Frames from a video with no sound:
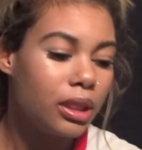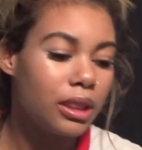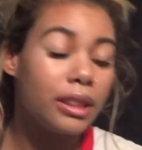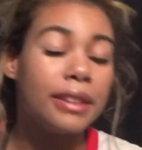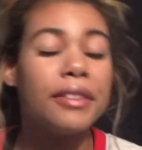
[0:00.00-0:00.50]

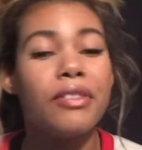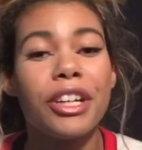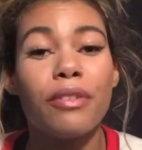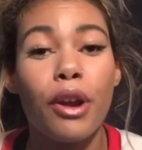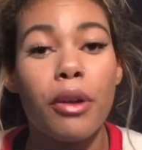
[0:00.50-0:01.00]
This is a
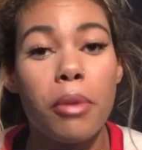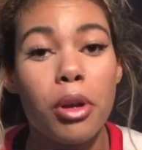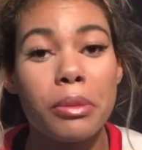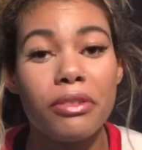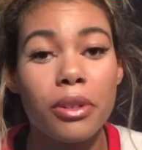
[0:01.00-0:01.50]
very rare
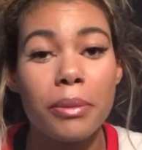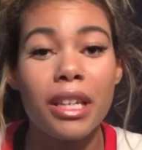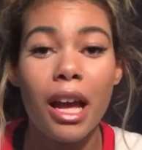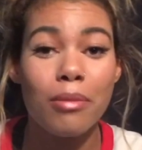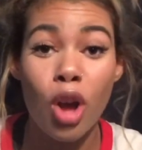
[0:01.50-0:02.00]
moment for
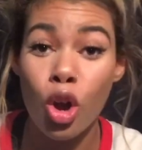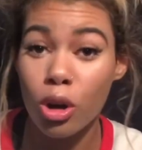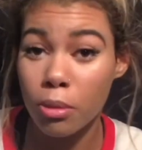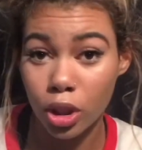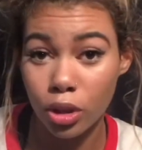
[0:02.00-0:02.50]
me. I'm
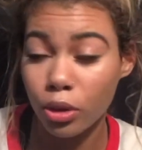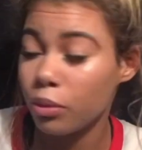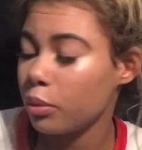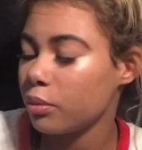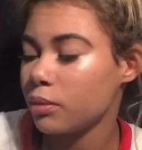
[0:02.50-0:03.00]
home
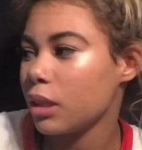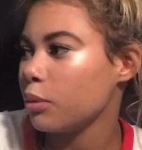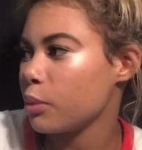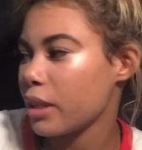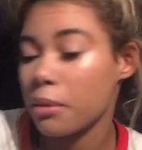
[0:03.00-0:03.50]
alone,
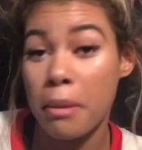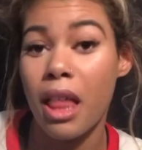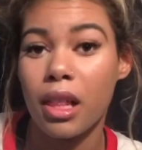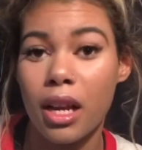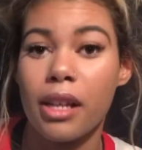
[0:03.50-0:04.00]
well, with
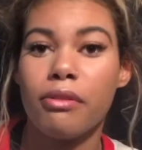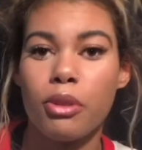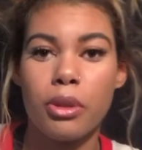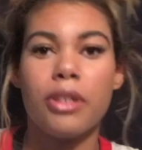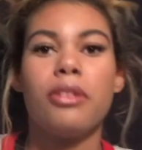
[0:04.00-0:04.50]
Malachi, of
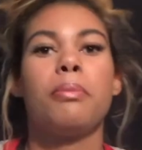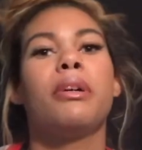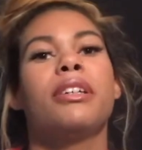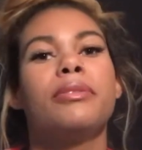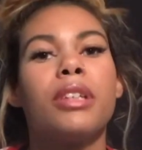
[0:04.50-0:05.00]
course,
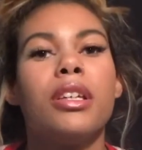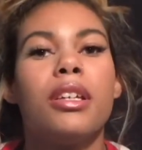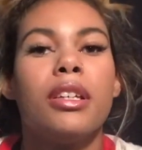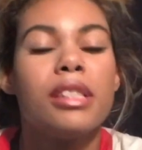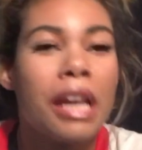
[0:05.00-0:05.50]
but
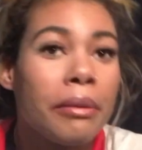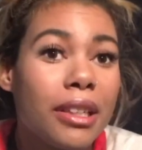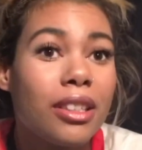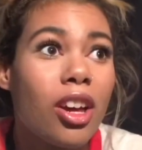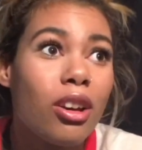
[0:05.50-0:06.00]

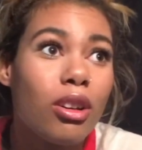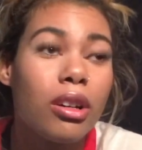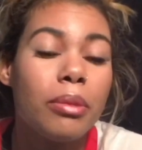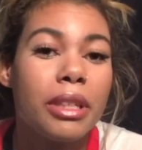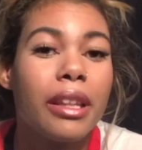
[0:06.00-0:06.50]
Tyreek's not
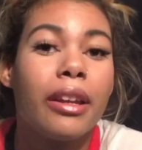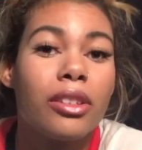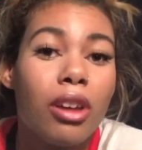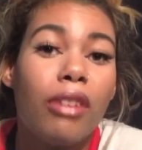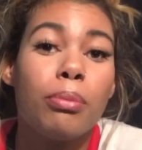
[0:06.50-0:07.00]
home. He's at a
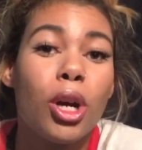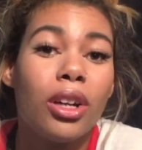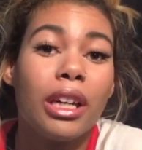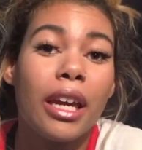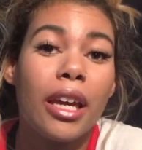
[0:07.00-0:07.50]

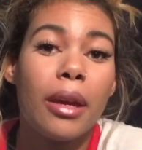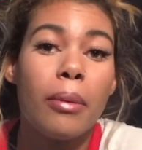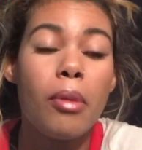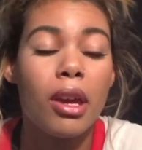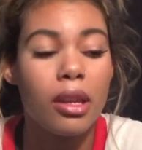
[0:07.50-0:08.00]
softball
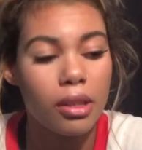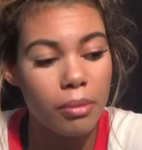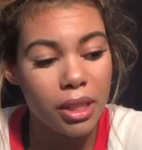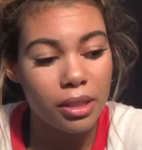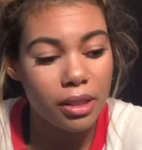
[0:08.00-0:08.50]
game, and
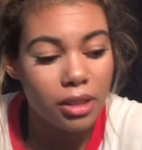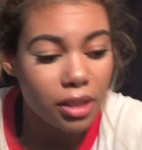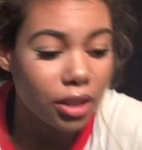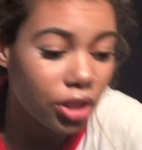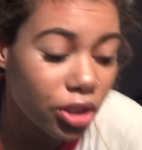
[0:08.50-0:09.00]
my
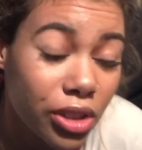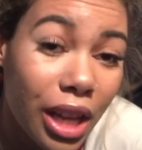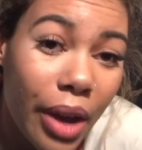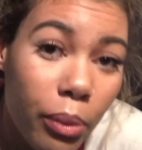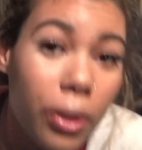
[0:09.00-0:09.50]
sister's
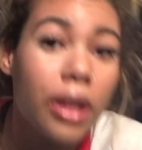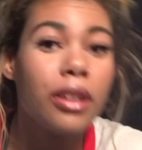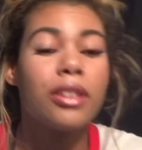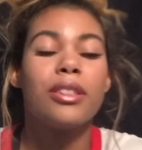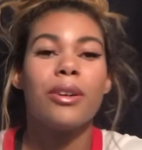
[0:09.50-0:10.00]
at
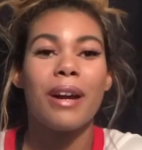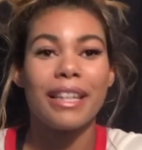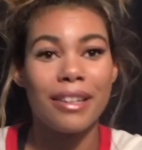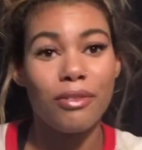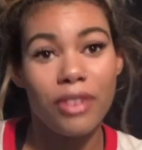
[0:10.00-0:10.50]
work, so I
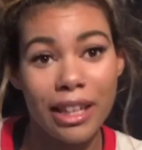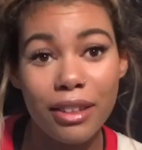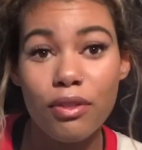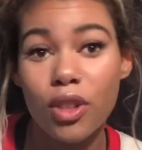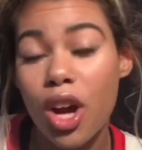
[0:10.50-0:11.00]
can
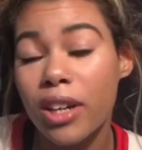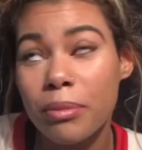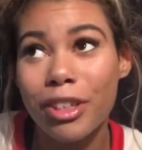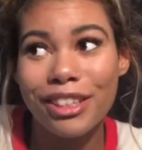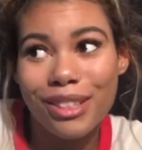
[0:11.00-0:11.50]
finally vlog
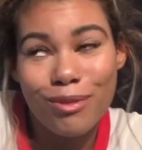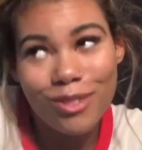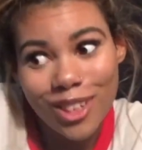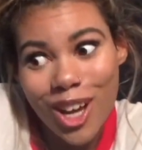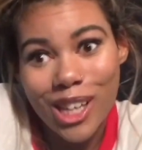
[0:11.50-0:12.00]
because I'm
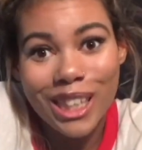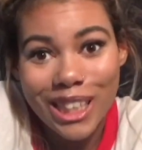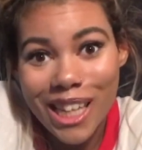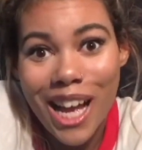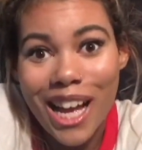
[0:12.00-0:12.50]
vlog
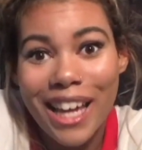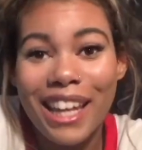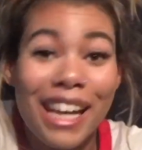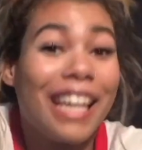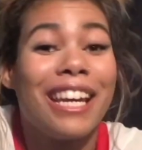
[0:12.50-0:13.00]
shy
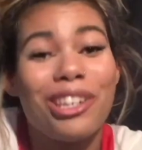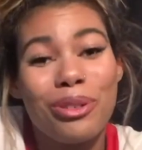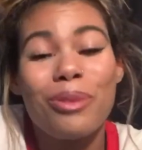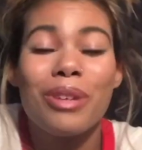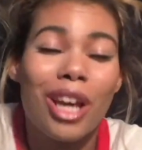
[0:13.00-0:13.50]
and I can't
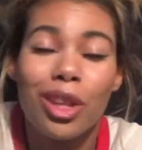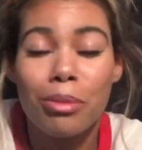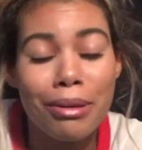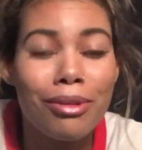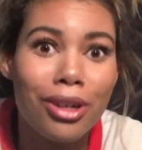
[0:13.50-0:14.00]
do it when other
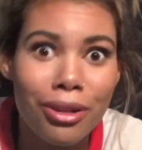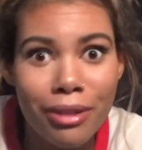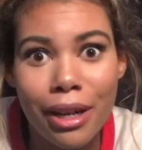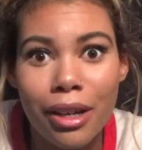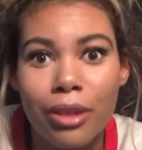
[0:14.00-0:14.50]
people are
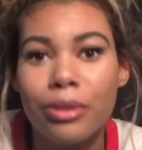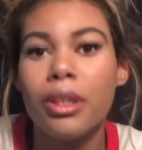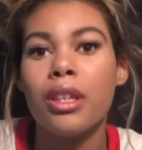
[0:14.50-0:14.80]
around.